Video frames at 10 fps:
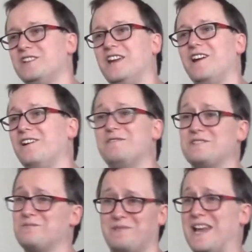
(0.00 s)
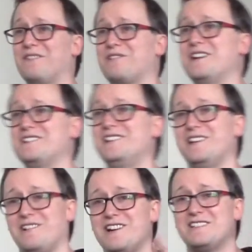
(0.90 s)
in the air. He was kind of
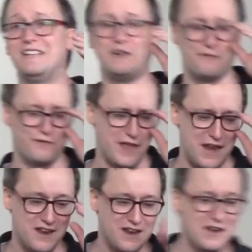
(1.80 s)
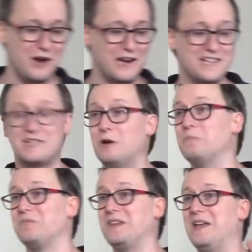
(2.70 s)
crazily known for that. Okay,
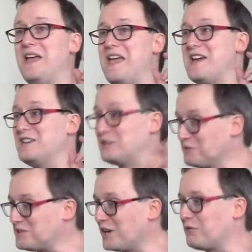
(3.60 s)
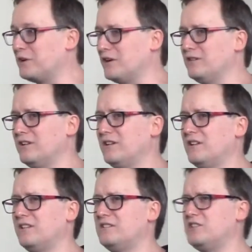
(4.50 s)
so an interesting critter.
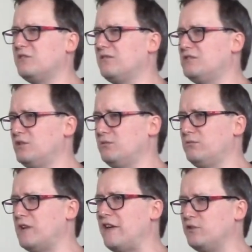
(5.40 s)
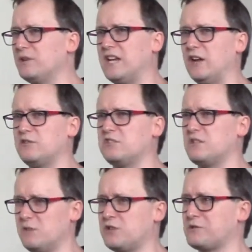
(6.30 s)
Have you encountered
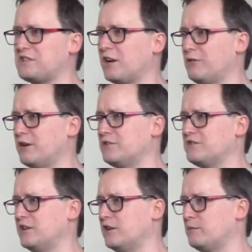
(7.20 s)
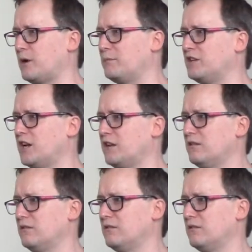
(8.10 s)
some interesting critters in our department yet?